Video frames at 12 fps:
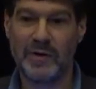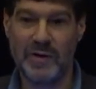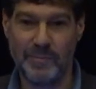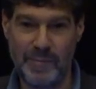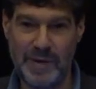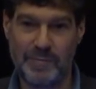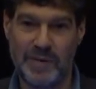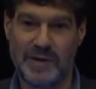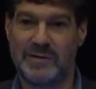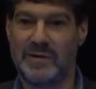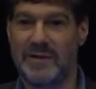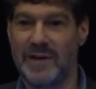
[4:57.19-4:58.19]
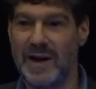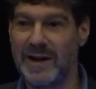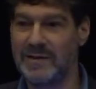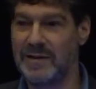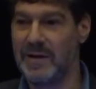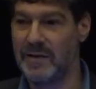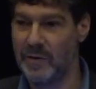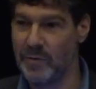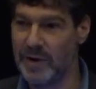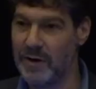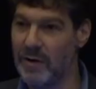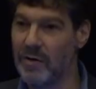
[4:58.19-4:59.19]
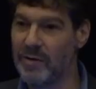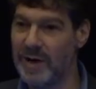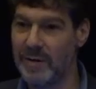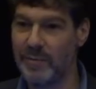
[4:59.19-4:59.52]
commitment to the idea that what it already